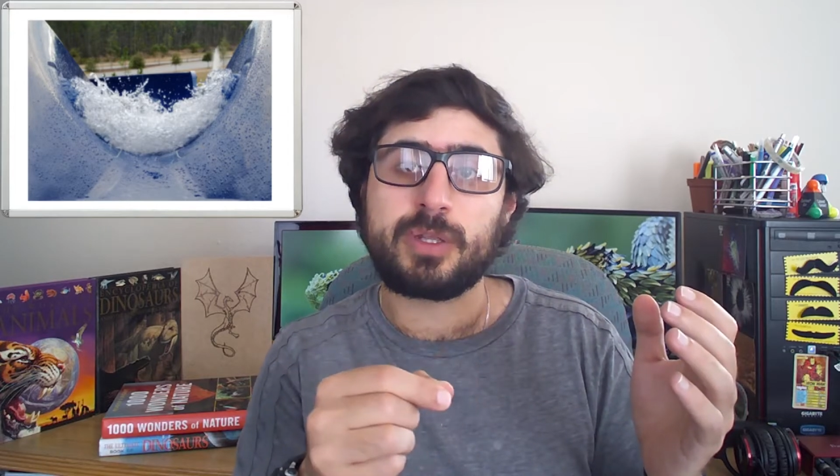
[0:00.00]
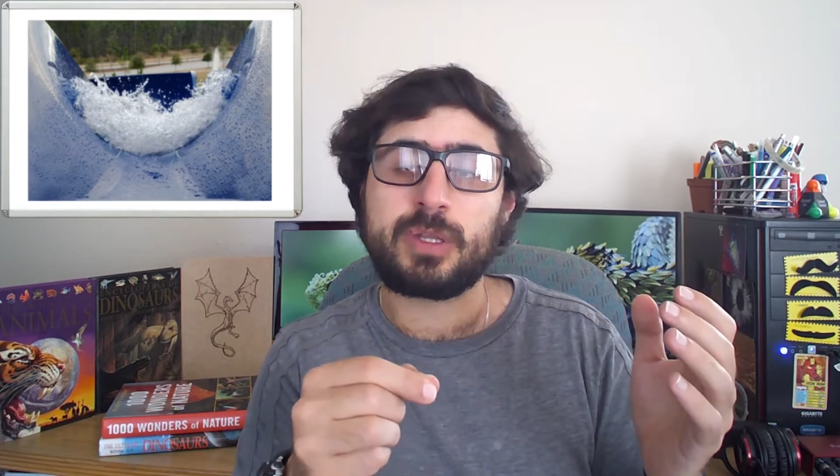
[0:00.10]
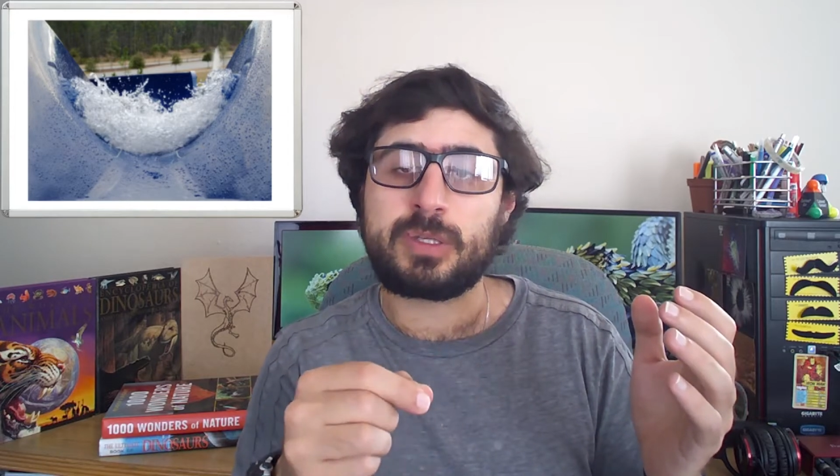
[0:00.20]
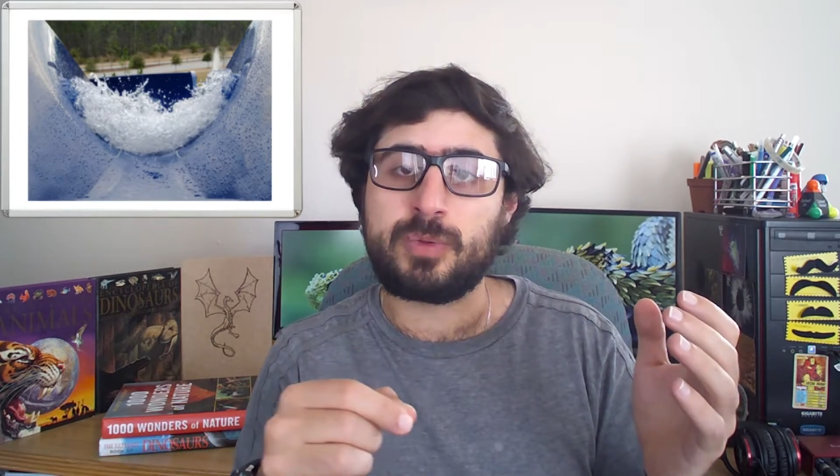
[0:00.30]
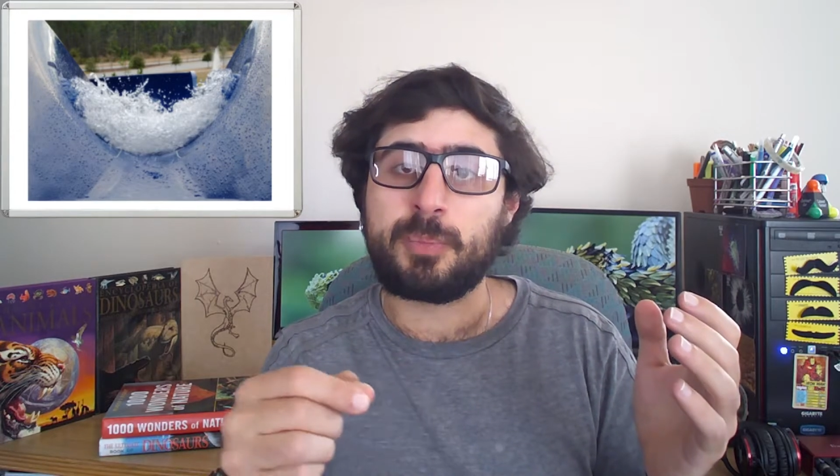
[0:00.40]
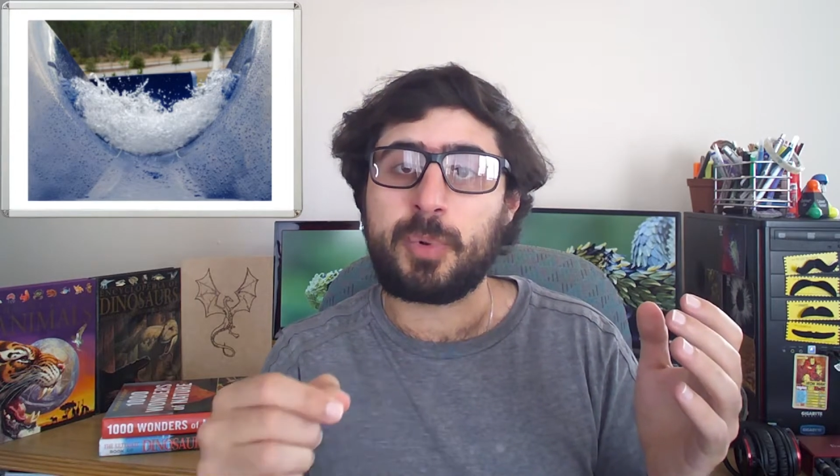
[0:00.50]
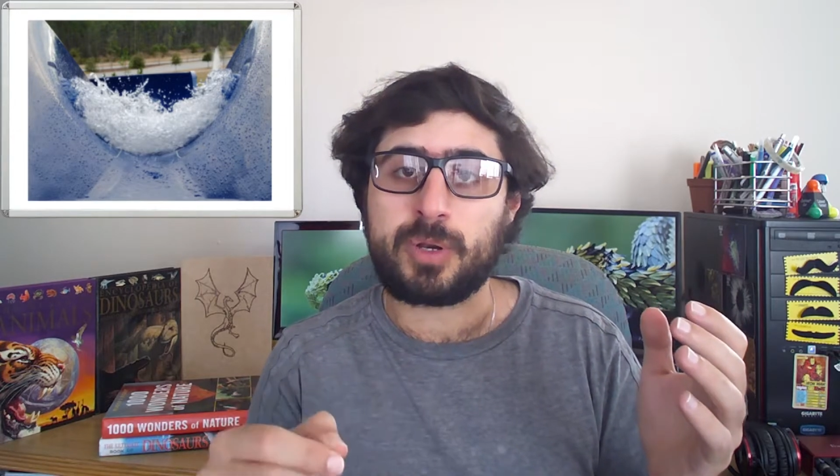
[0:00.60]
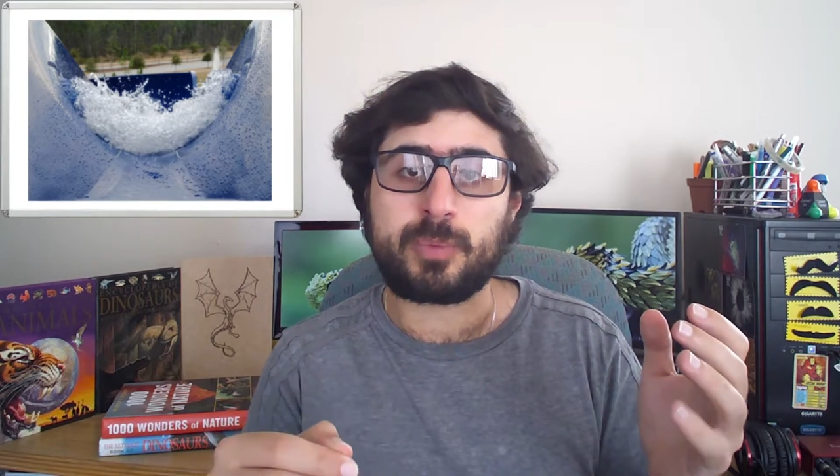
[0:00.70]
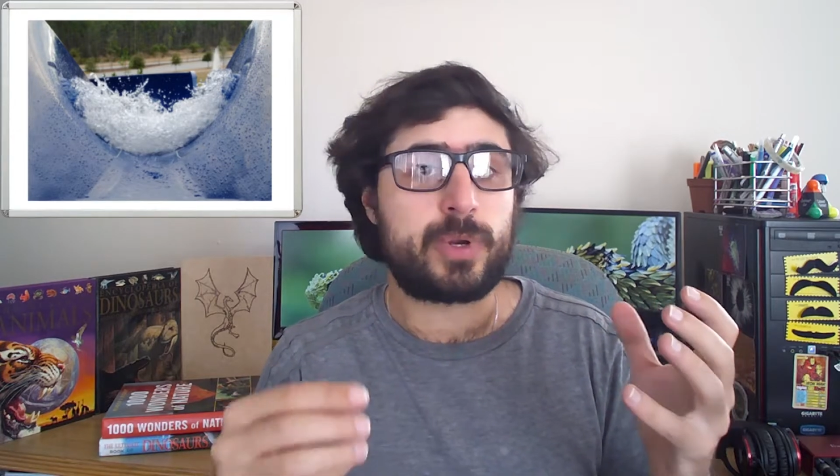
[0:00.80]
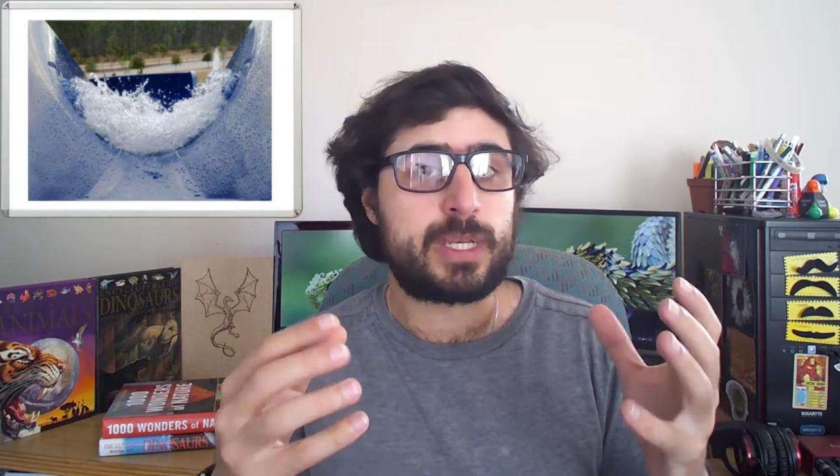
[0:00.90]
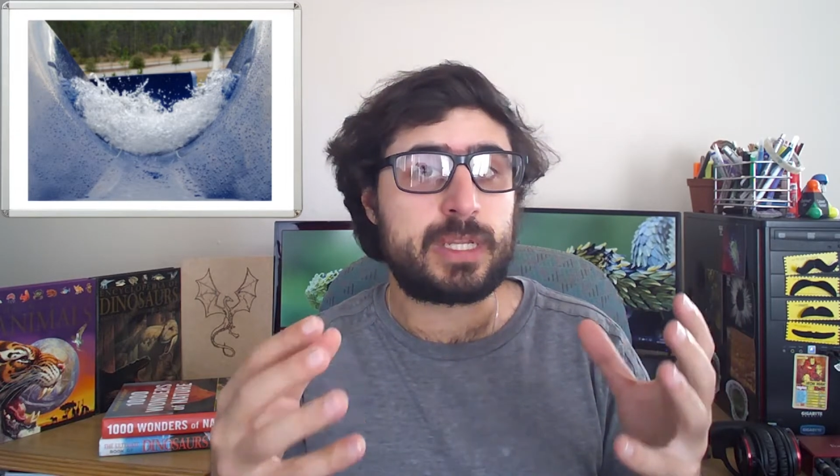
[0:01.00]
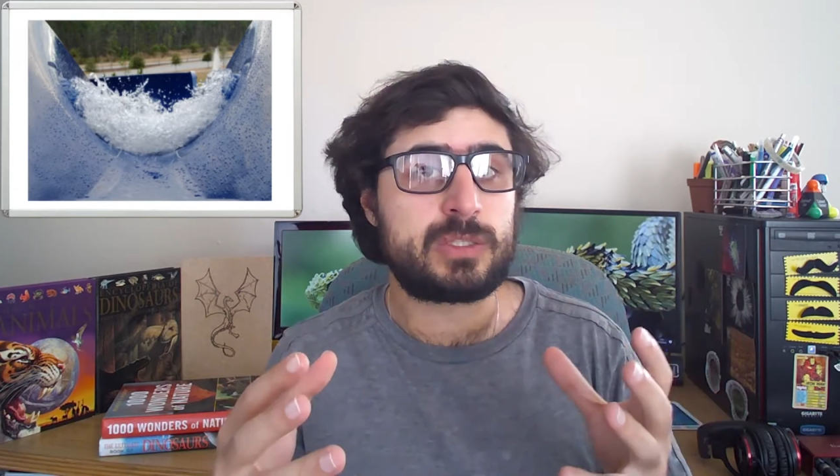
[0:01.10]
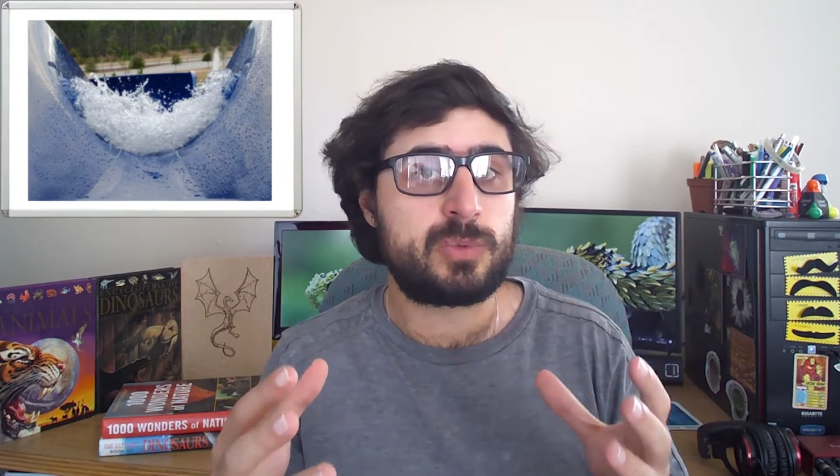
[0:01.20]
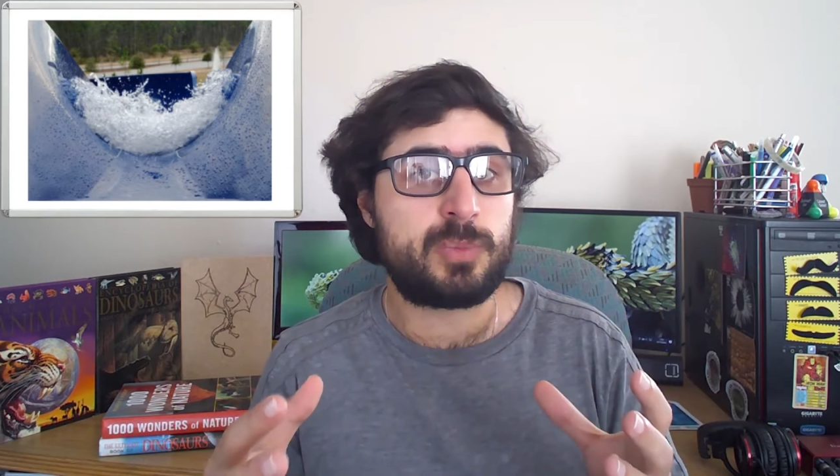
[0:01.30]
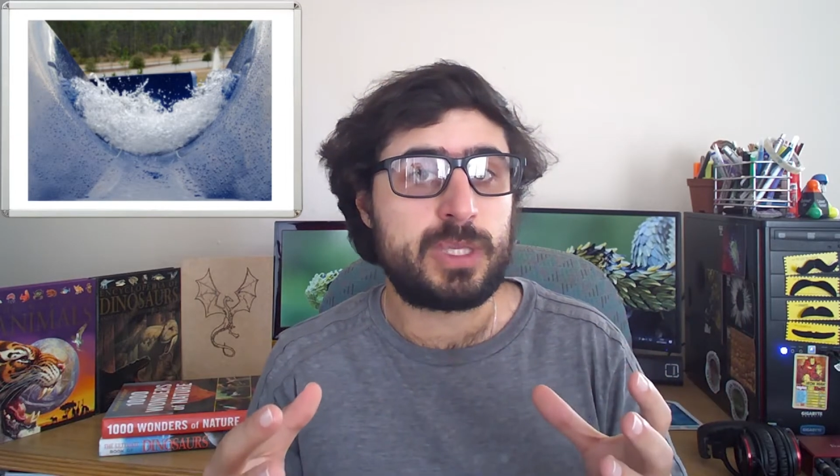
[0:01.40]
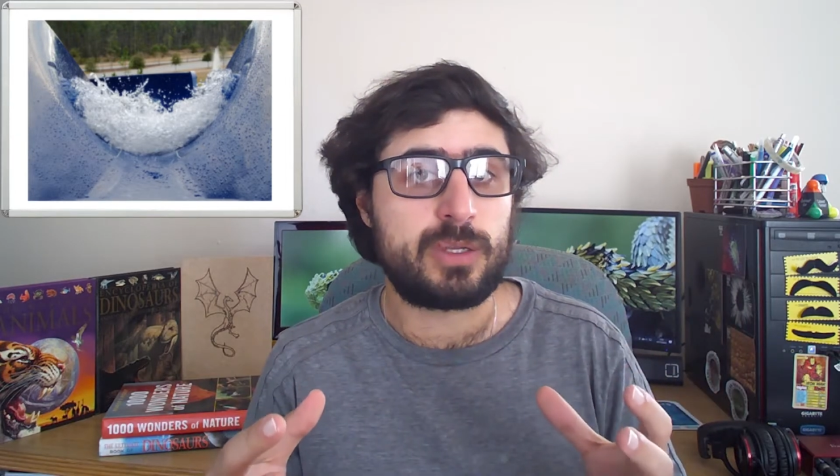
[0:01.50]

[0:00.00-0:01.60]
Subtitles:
to the bottom where it needs to be,